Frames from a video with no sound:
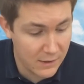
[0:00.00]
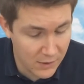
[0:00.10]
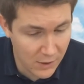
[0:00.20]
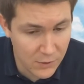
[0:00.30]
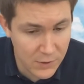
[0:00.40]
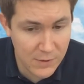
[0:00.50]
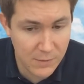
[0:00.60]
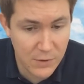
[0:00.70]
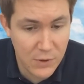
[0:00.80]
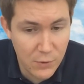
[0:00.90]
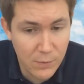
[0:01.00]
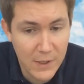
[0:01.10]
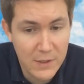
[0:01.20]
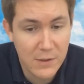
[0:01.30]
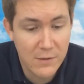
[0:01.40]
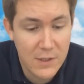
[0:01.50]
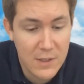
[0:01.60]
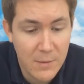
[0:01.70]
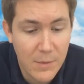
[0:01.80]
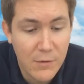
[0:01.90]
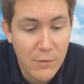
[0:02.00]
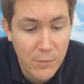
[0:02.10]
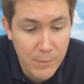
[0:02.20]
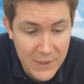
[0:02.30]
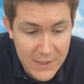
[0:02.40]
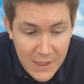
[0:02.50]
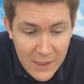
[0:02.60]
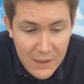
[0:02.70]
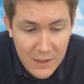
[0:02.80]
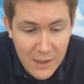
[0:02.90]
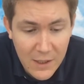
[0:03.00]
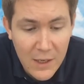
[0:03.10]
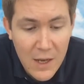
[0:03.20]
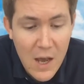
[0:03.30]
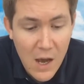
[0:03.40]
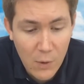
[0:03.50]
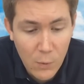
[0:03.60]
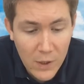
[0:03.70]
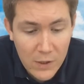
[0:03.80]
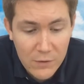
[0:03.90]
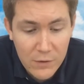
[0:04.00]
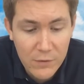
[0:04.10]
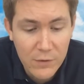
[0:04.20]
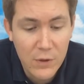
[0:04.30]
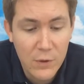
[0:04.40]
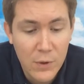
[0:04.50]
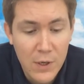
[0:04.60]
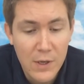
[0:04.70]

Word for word: those two months of the summer particularly are wonderful for you